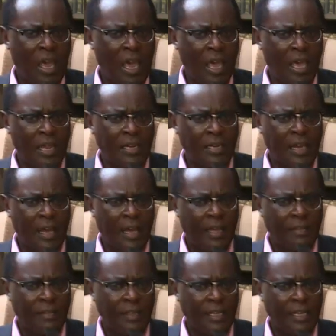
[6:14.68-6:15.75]
And
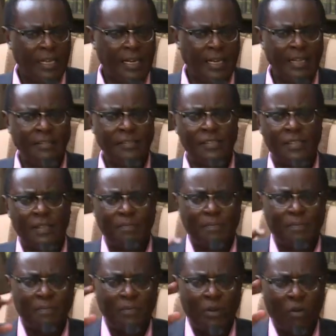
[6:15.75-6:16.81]
he leaves the
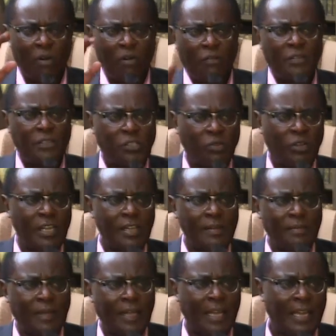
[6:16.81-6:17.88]
office to
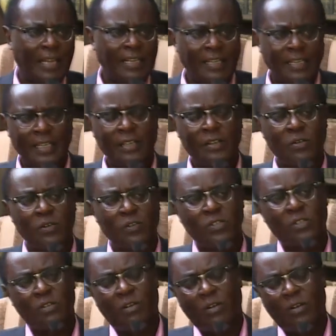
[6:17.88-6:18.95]
him and he
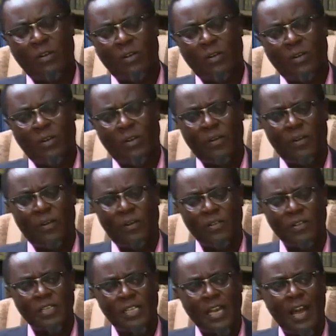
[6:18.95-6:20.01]
goes
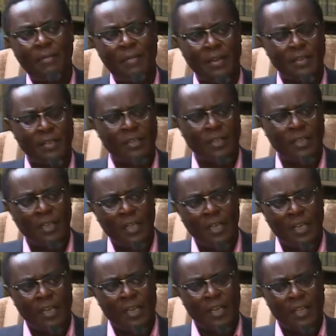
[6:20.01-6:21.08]
on retirement.
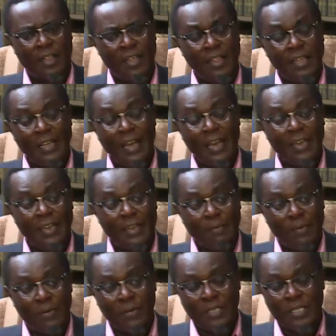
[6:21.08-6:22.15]
Then the guy he
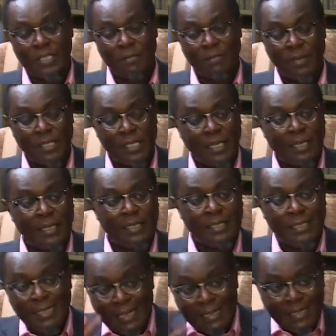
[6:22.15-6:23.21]
appoints basically
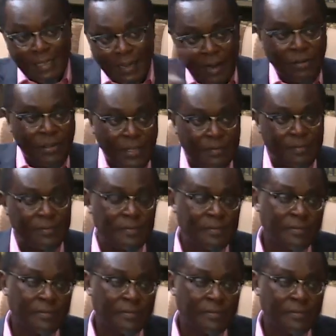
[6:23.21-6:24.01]
turns around him.